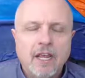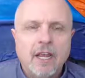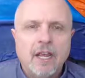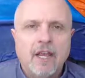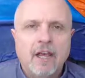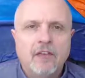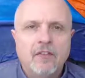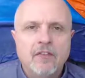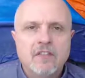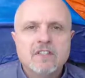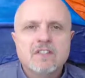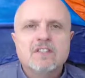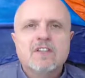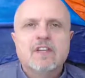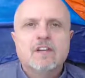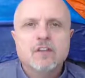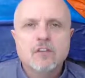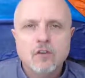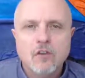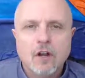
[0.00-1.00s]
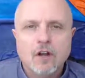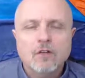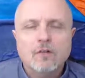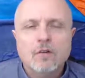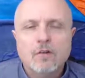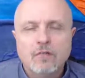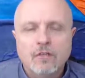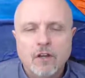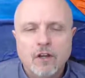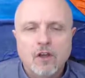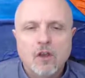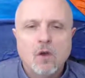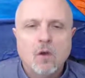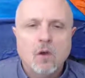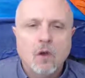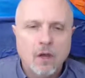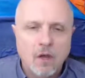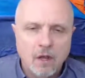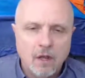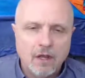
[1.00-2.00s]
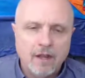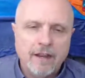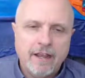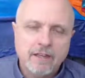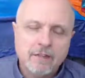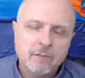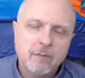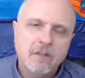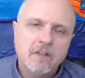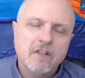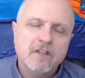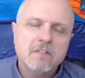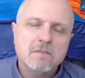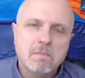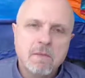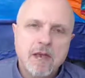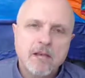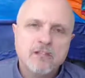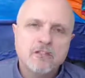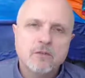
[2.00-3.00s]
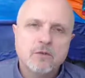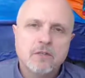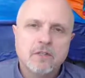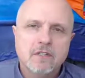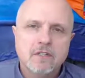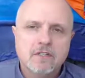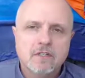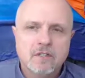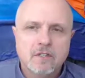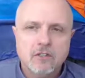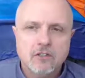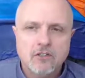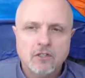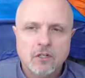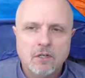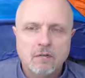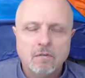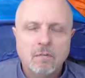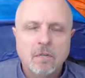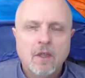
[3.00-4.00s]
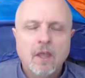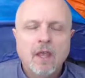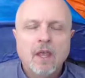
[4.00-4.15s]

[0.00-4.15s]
and this is an introductory video on expertise, mastery, and distinction.